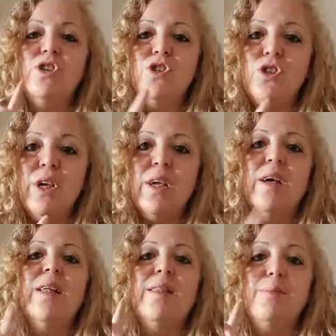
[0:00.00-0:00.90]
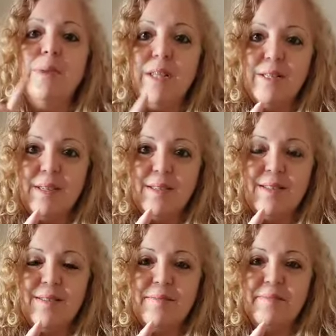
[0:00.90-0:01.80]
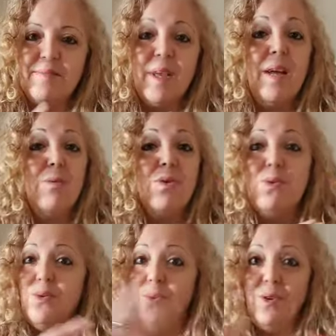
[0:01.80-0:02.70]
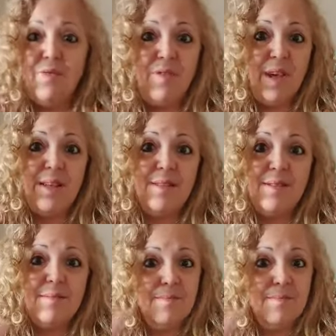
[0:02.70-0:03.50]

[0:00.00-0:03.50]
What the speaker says: check the meters. And with all of that,